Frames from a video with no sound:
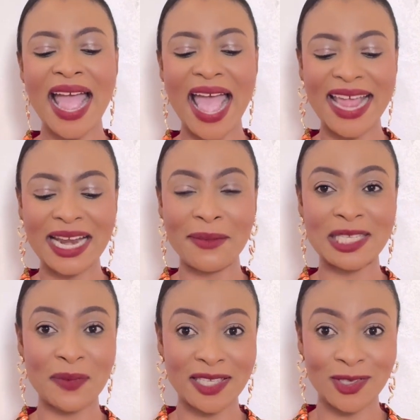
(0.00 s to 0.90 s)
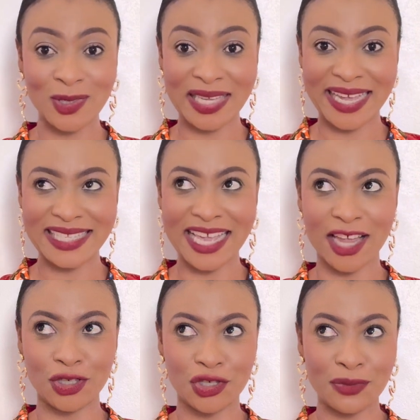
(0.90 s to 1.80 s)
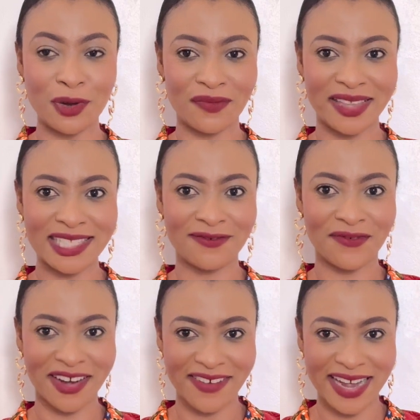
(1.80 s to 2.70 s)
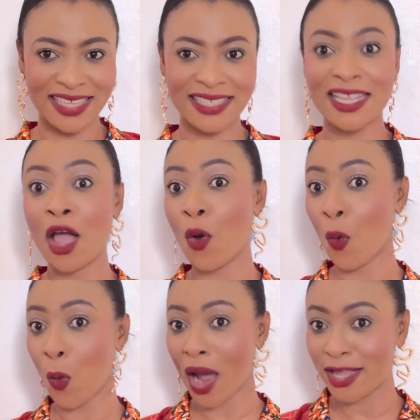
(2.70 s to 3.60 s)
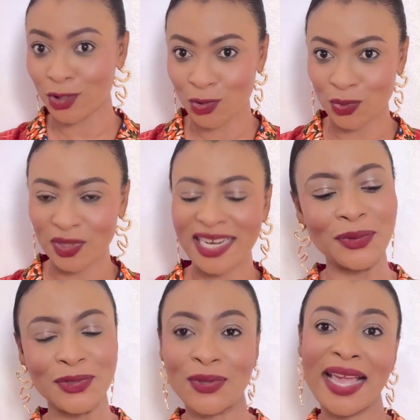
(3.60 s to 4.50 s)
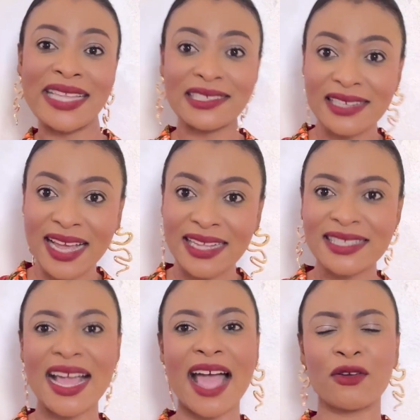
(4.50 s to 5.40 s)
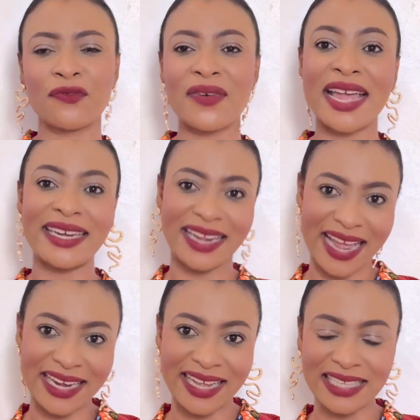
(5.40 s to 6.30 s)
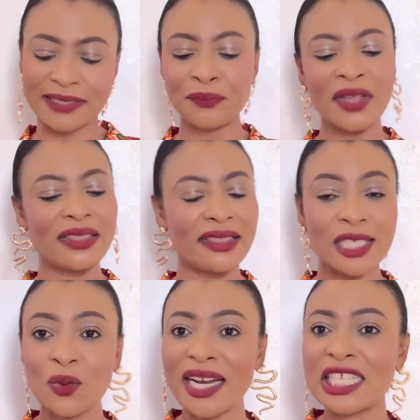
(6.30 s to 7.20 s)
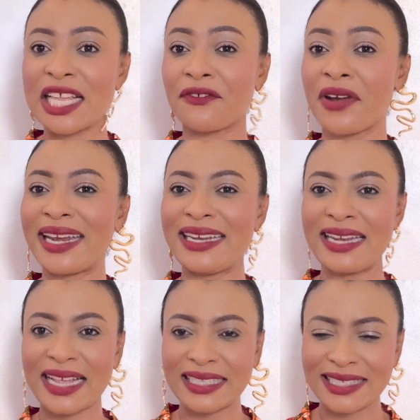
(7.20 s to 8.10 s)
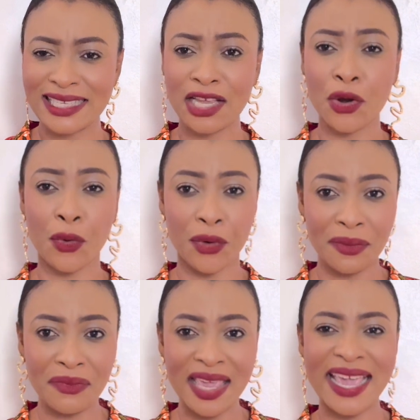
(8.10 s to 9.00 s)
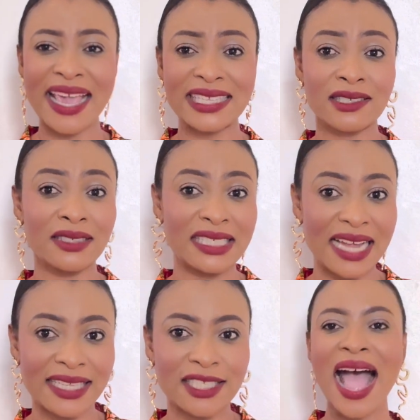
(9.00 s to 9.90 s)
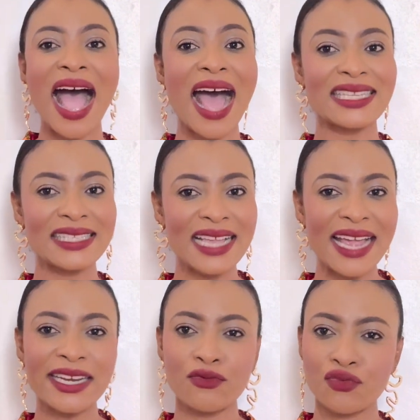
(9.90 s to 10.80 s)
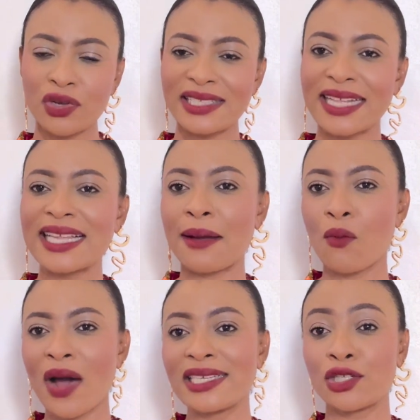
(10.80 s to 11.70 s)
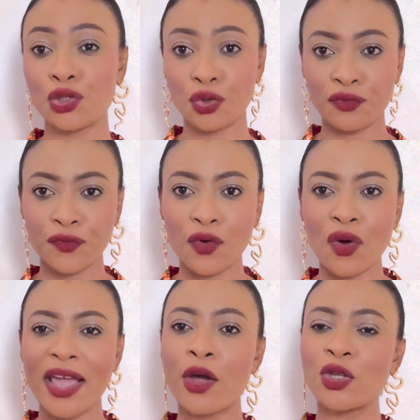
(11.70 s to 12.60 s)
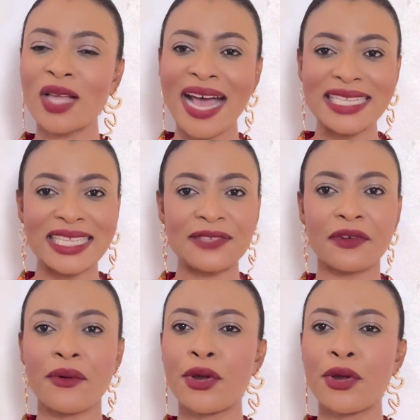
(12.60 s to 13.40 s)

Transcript: and I'm expecting to get a dupe of this fragrance quite soon. So hazelnut, I could find Guidance. This one is a very nutty, creamy hazelnut. Aside the rose that Amouage is known for, it also has this very